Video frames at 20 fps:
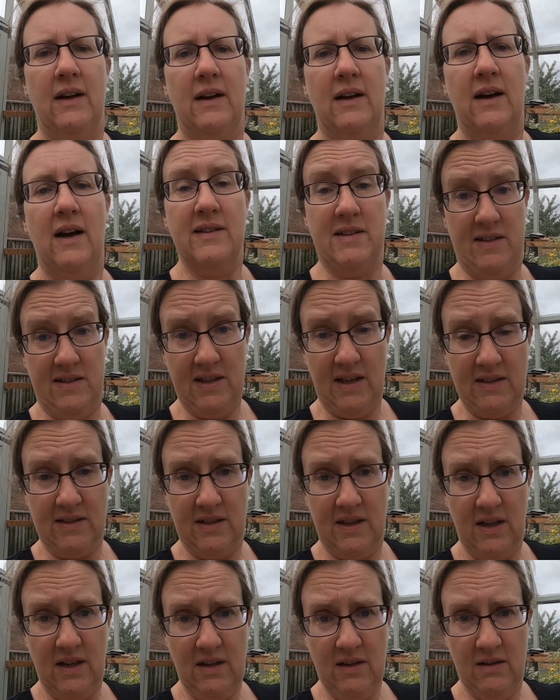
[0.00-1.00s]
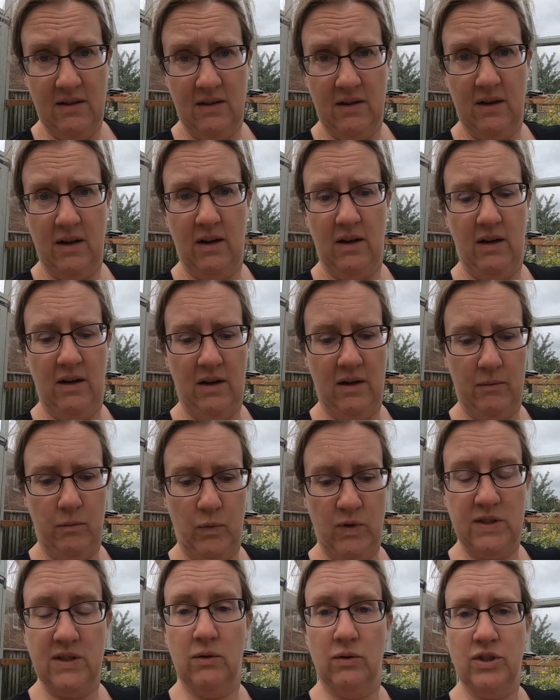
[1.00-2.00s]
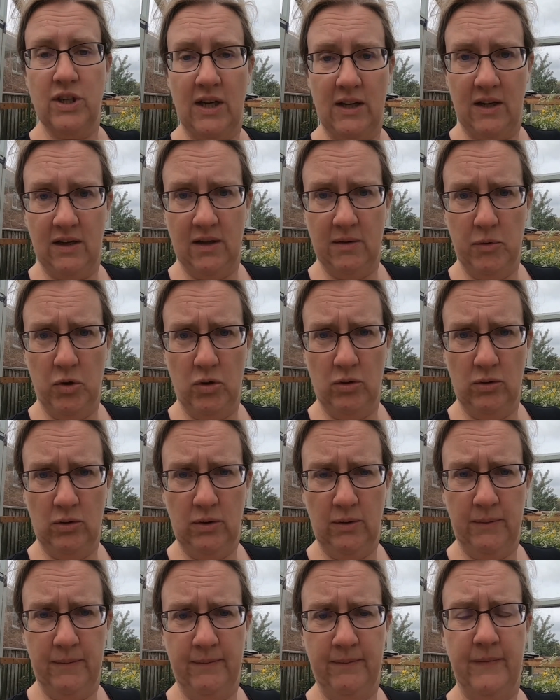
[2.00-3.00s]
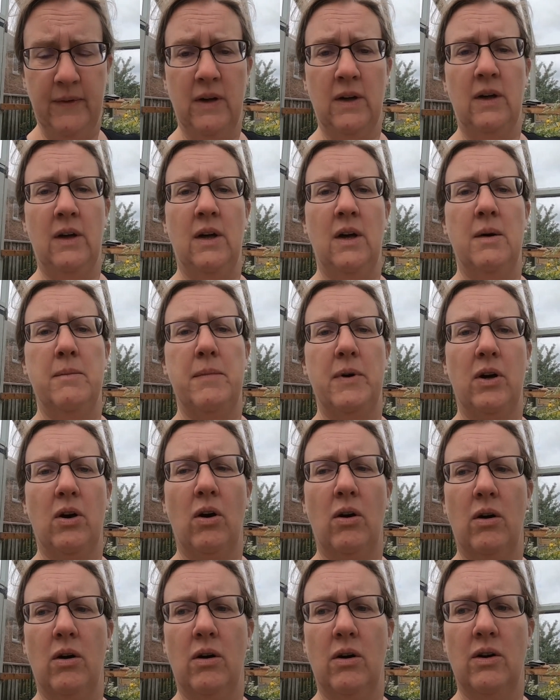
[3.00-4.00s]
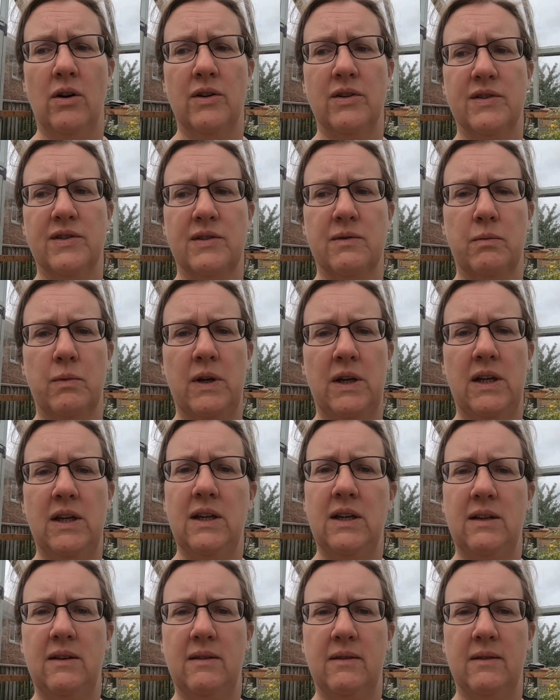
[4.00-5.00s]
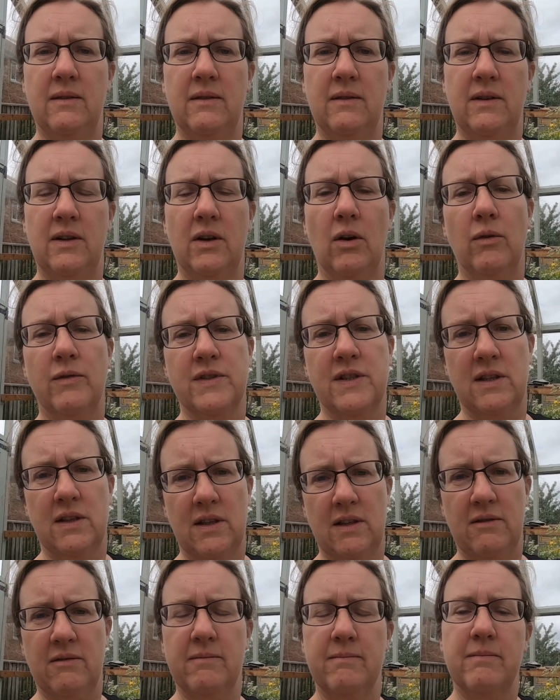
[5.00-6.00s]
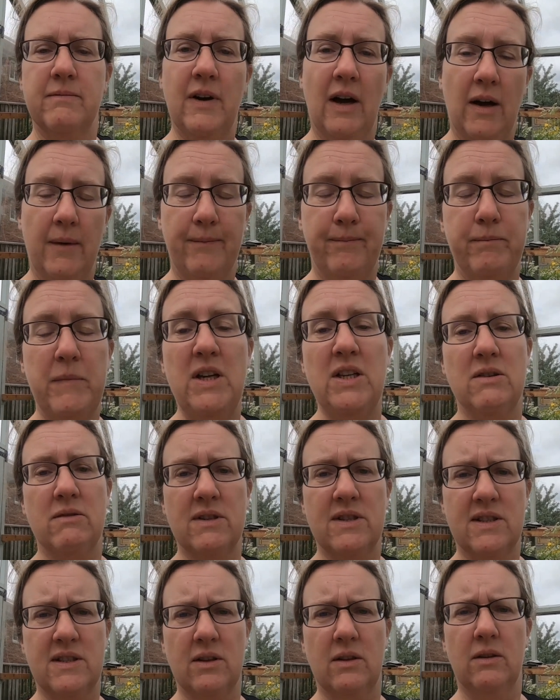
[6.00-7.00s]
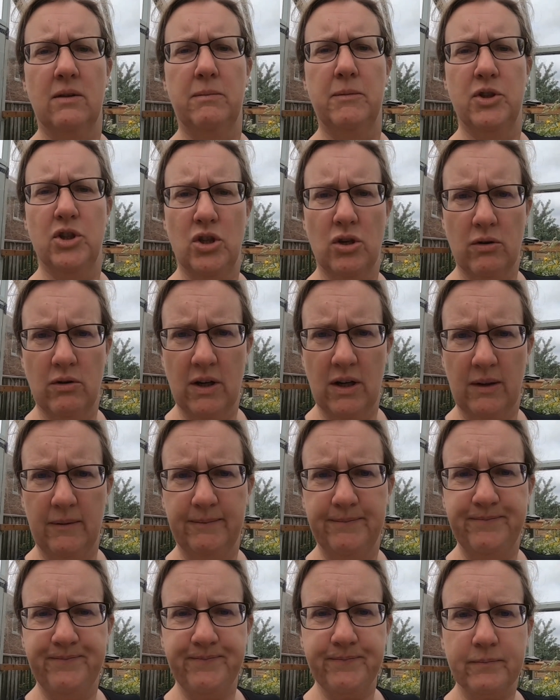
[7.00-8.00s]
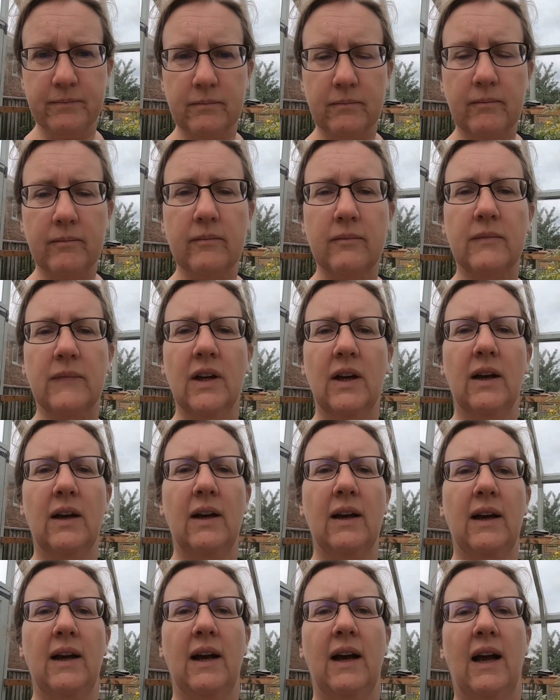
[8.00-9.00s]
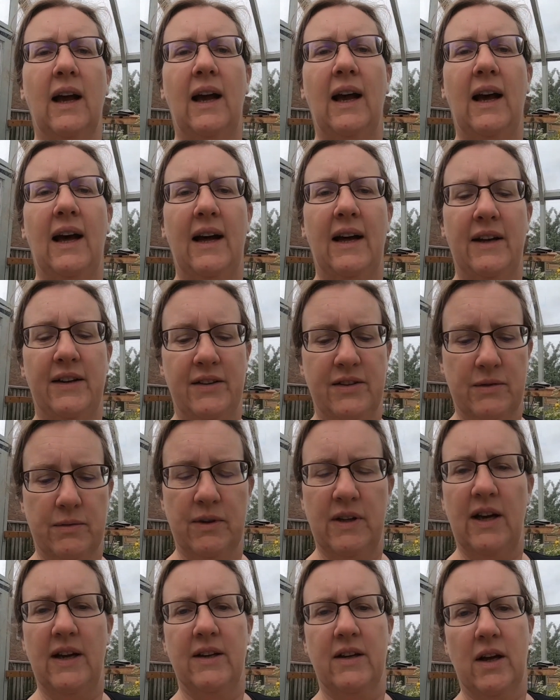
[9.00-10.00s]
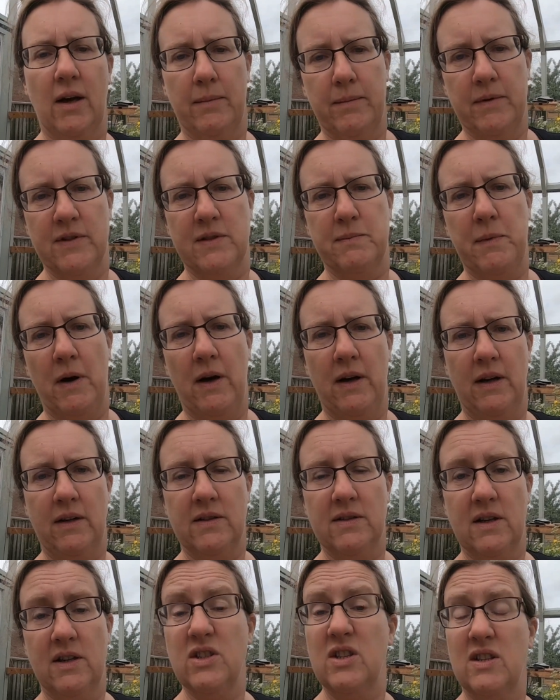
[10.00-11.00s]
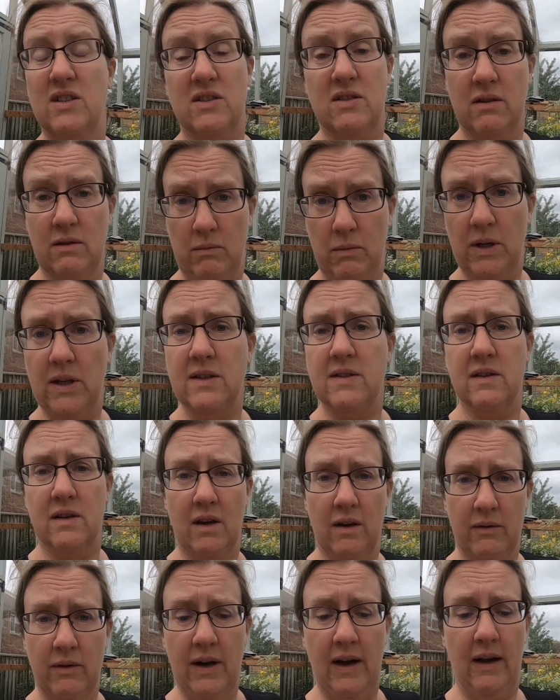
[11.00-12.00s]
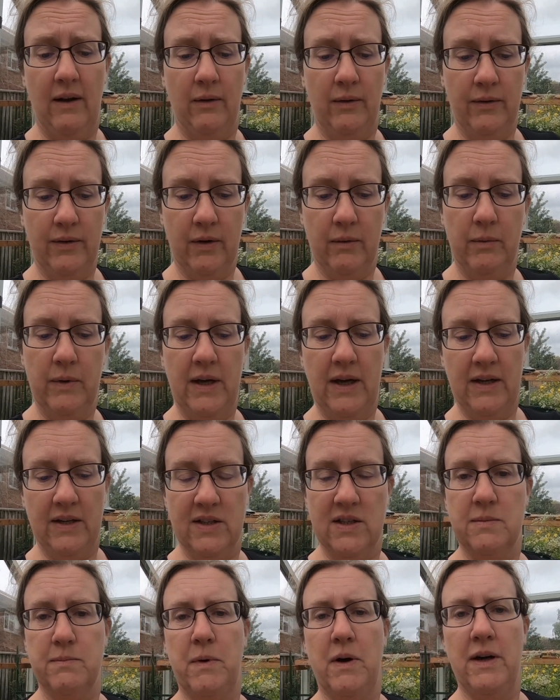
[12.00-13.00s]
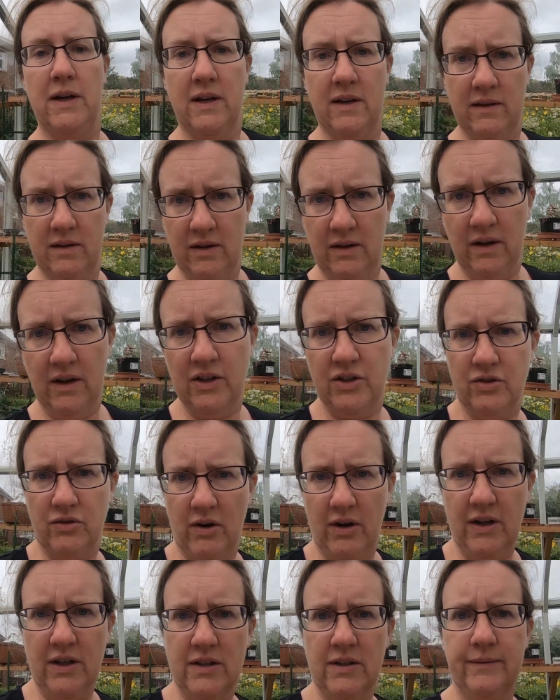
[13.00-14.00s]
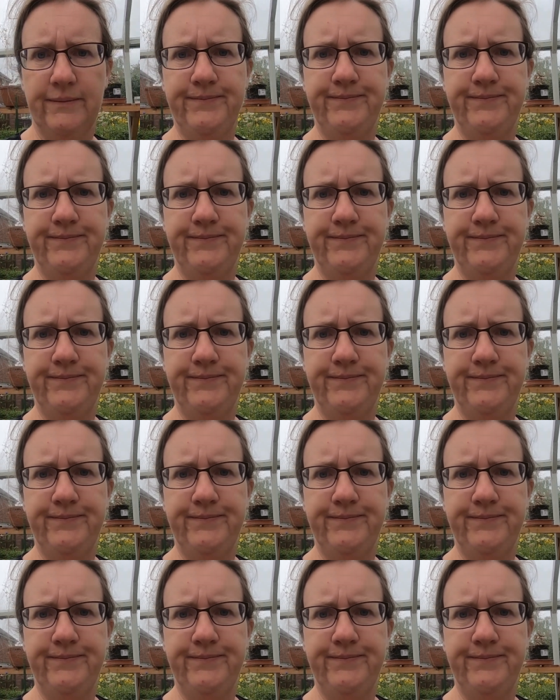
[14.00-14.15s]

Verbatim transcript: As it's Saturday, um, we're still checking them all because we, you know, obviously the um, media is still maturing and we'd had a couple of spikes. Actually, it's two weeks ago now that we had a spike in the nitrite.